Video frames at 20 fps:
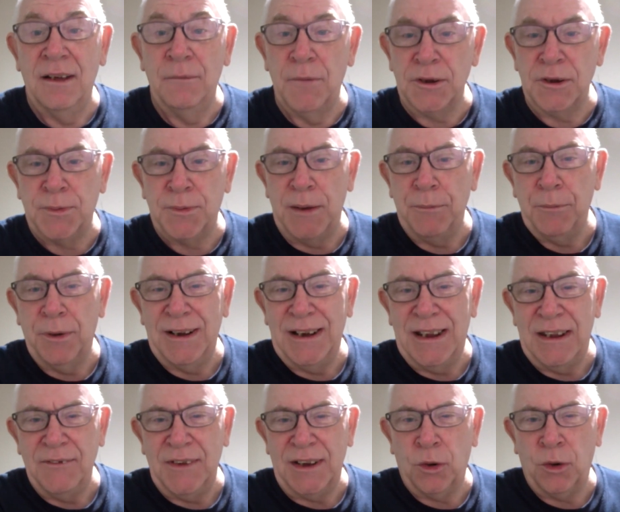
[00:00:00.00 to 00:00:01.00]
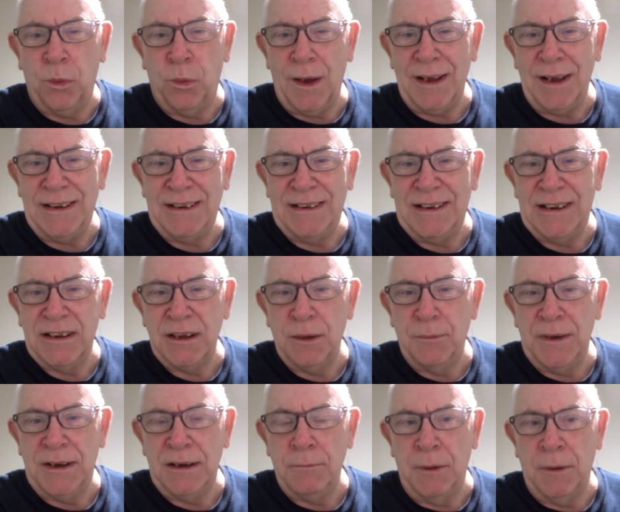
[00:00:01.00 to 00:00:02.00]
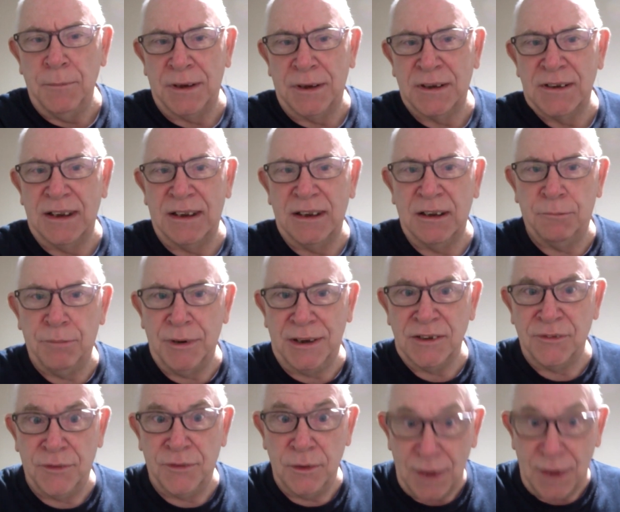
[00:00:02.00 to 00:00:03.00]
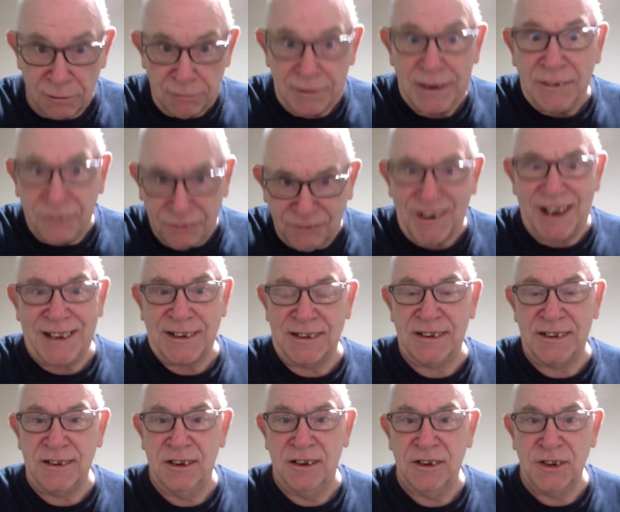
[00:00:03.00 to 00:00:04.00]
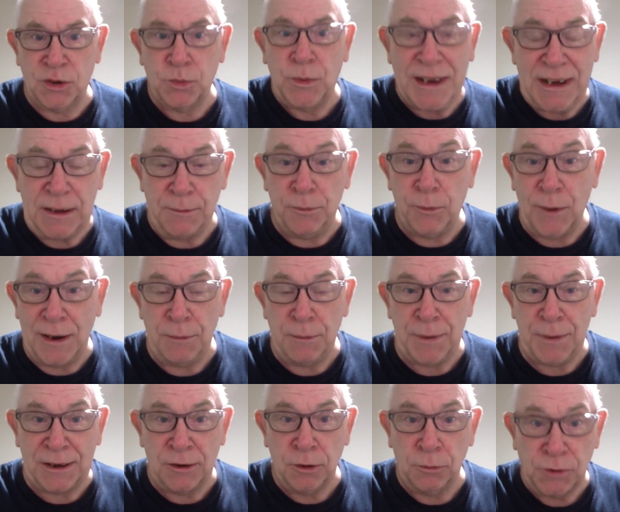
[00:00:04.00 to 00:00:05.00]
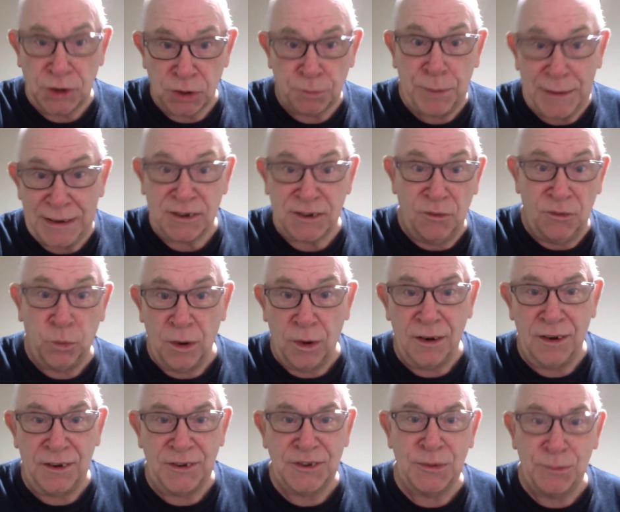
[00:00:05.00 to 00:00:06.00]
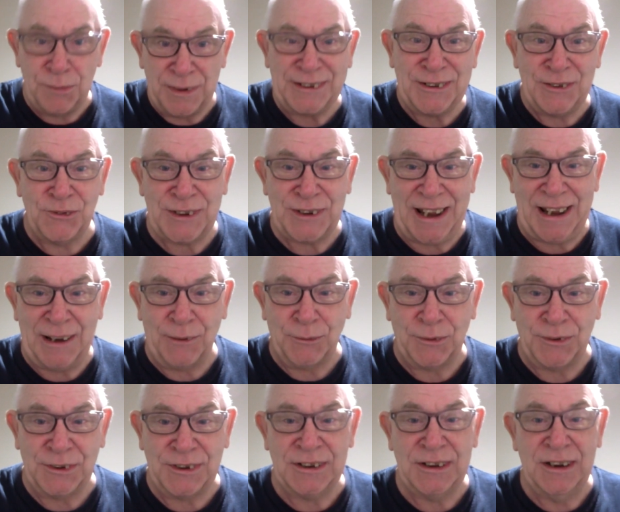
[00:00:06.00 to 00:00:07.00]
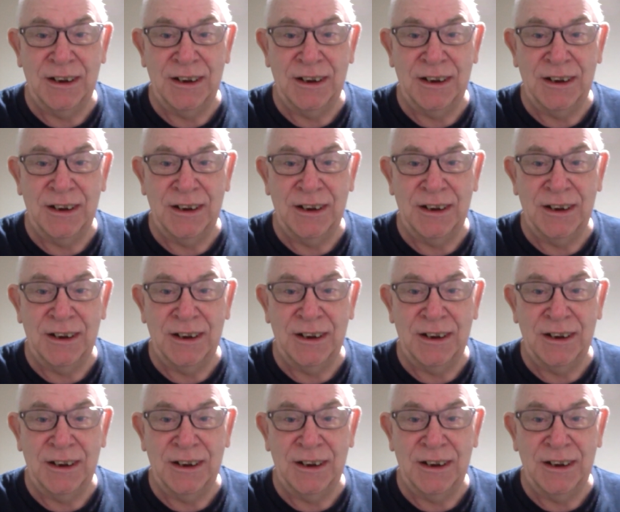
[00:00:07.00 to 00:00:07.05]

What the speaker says: Most people leave it quite near the minimum because then it brings through that really fast sweep where you're picking up just bits of words and bits of sounds.